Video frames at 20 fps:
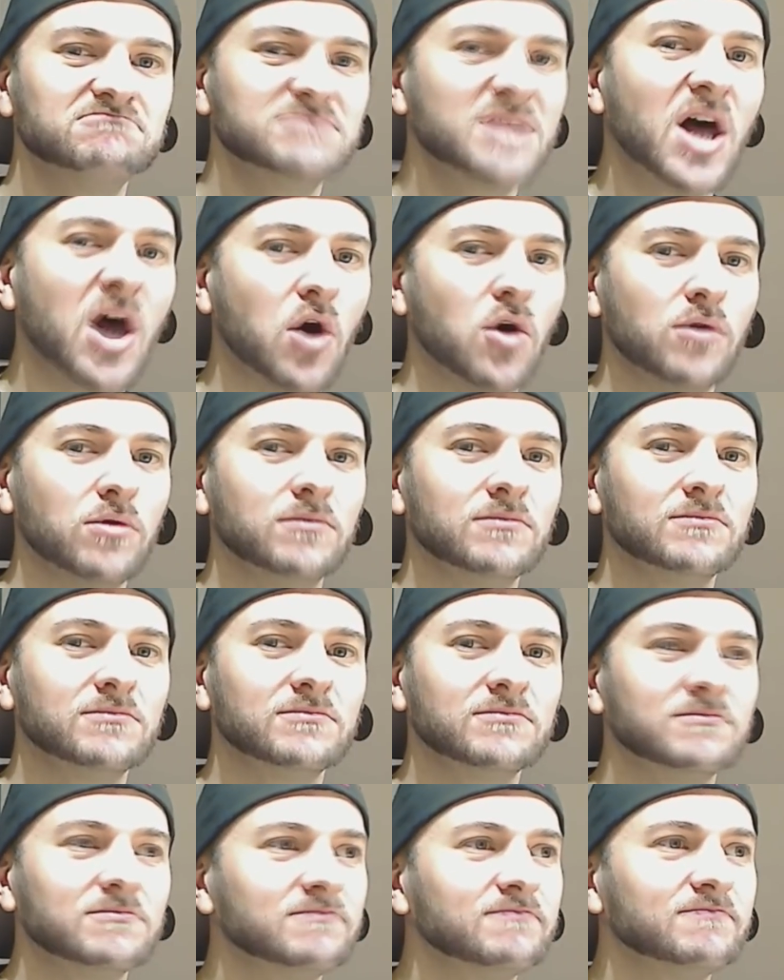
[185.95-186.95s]
No,
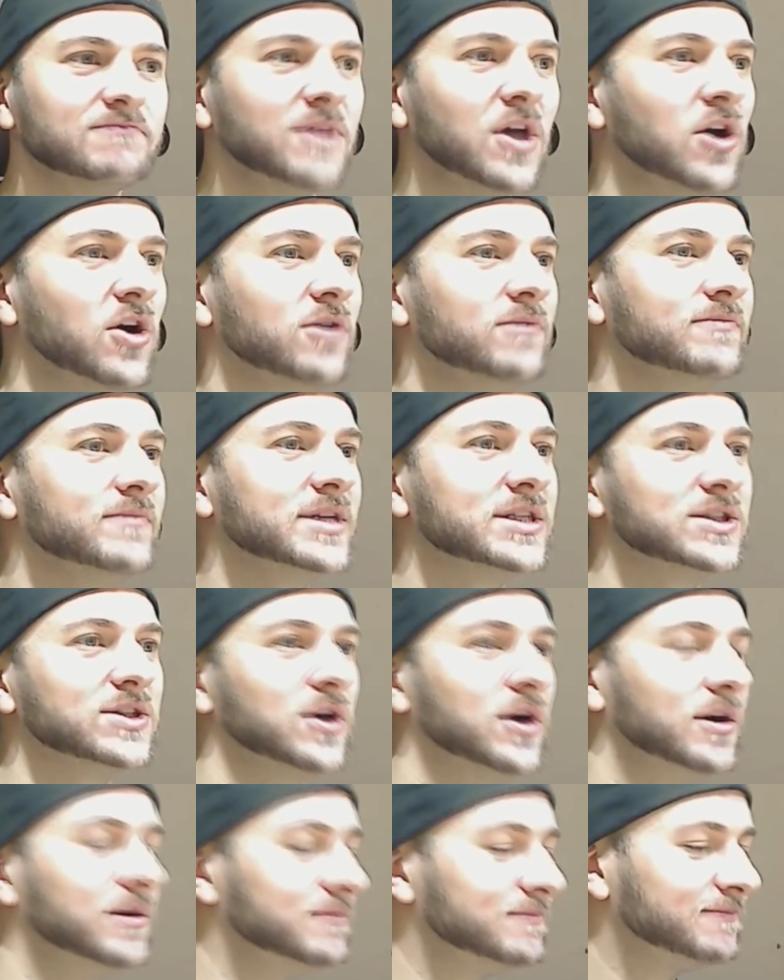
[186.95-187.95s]
it's
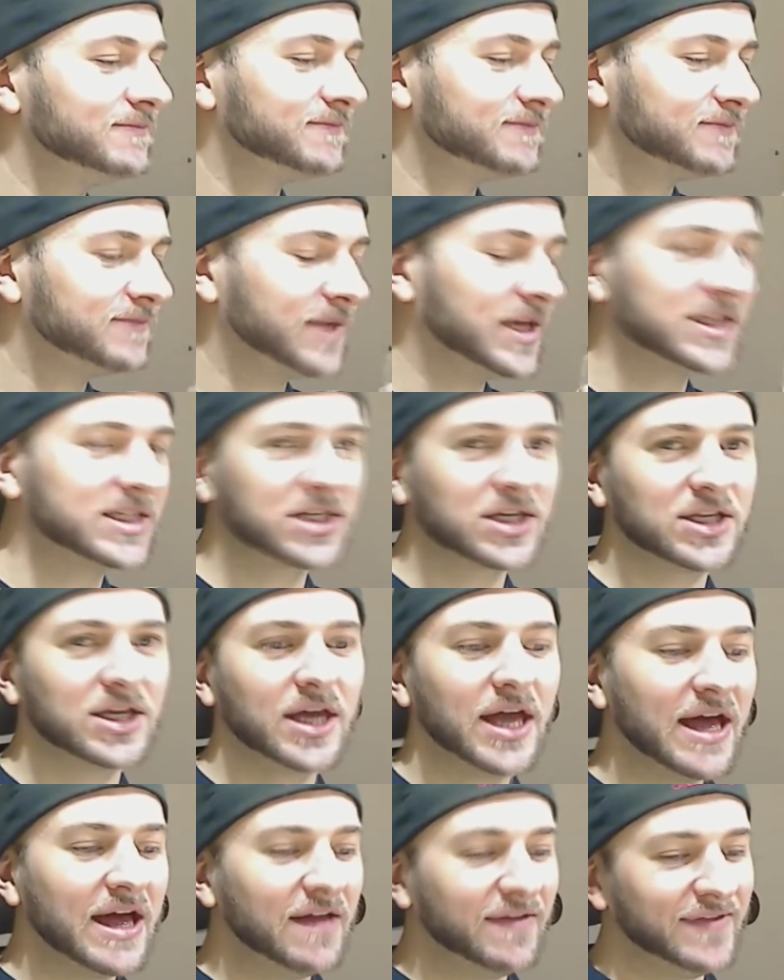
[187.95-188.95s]
not.
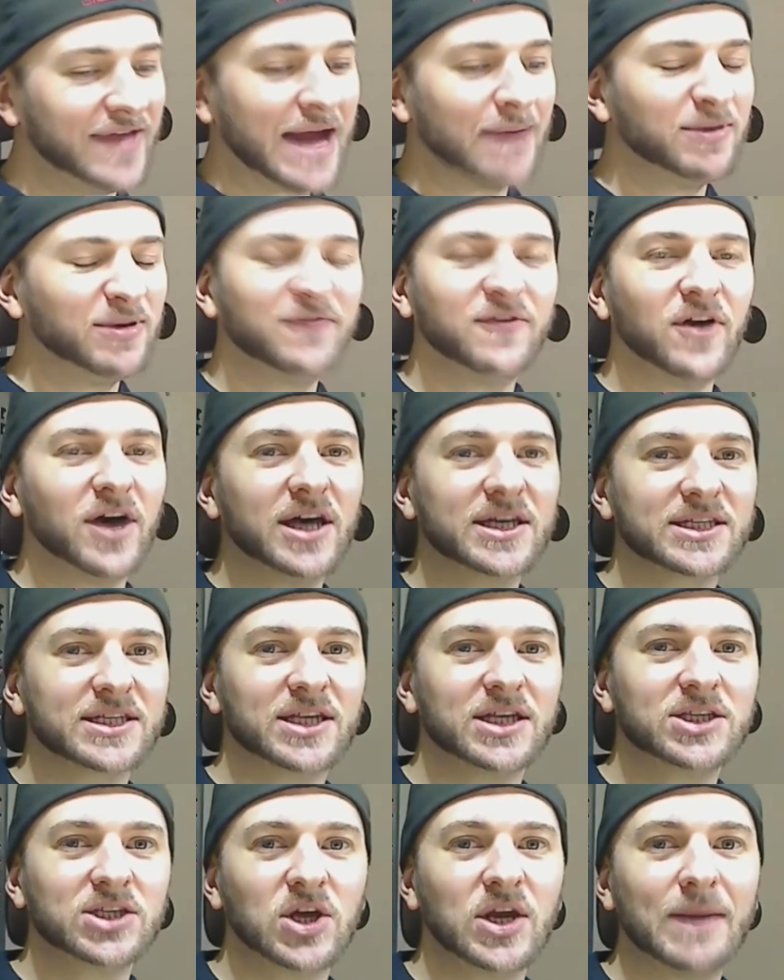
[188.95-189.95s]
The amplifier is
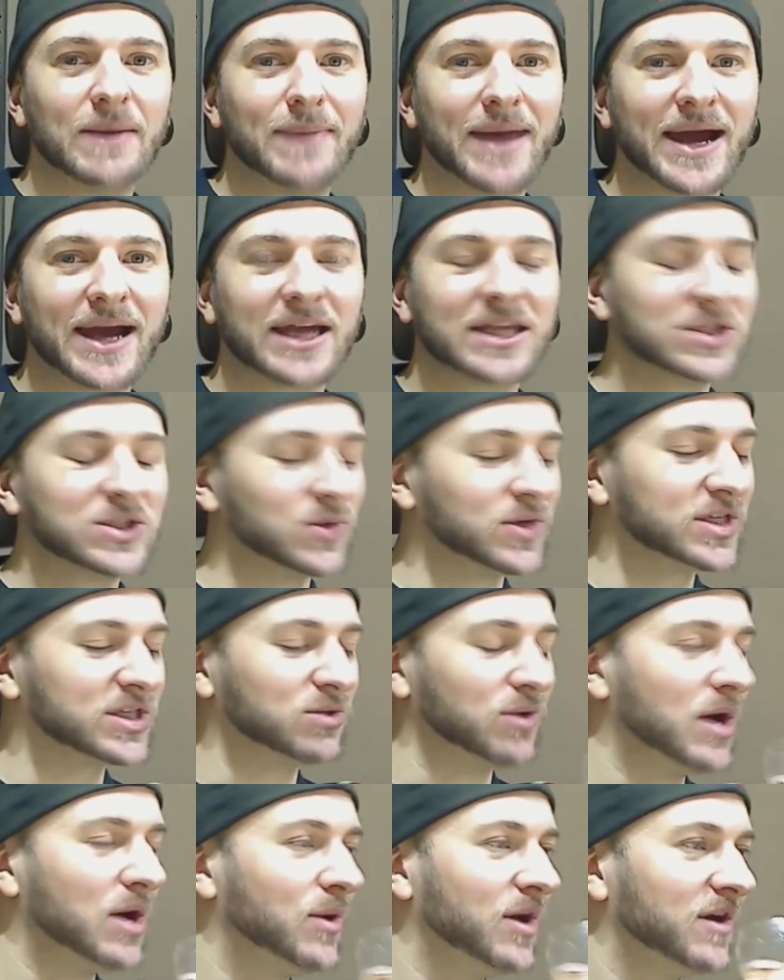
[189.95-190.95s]
gonna turn it back into a
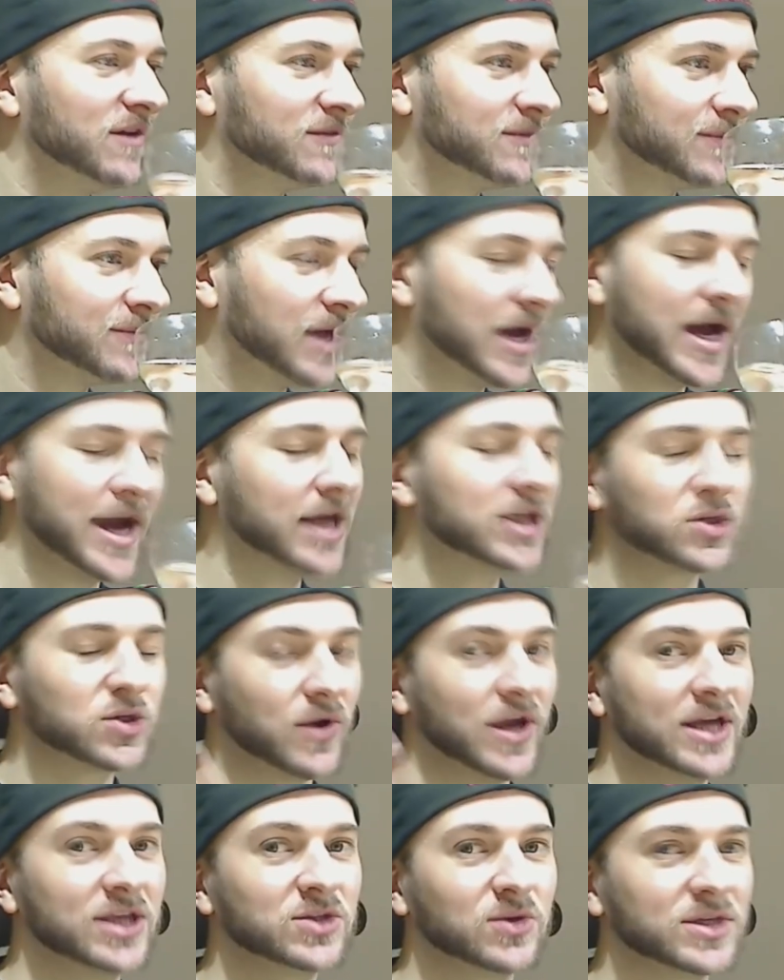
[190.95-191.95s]
square wave.
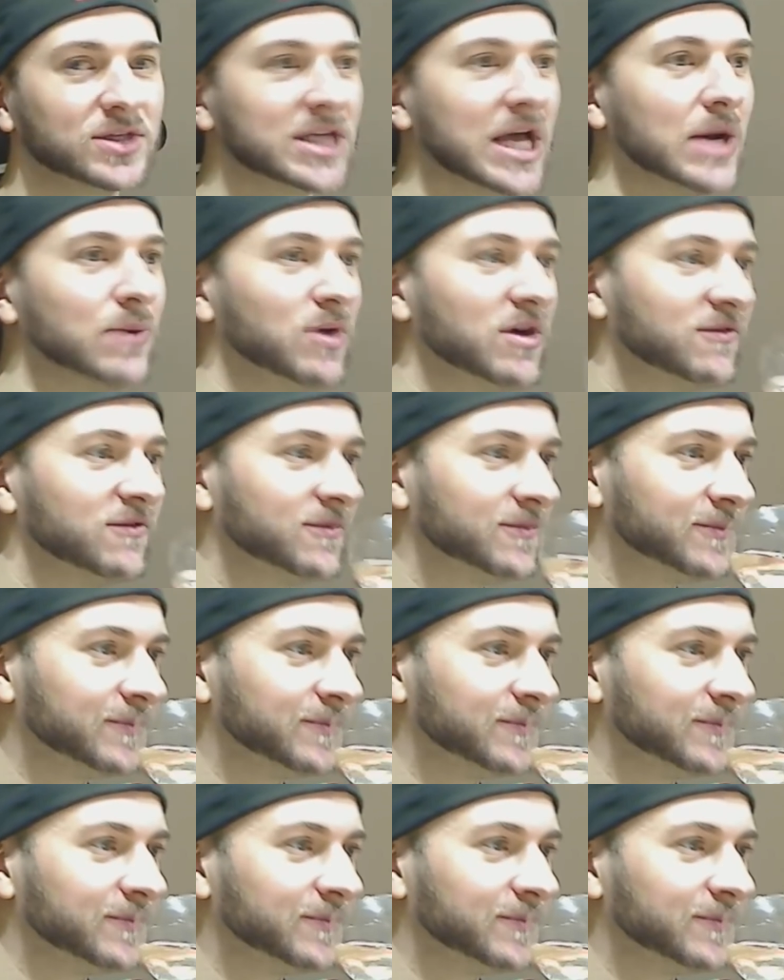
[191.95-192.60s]
Into a sine wave.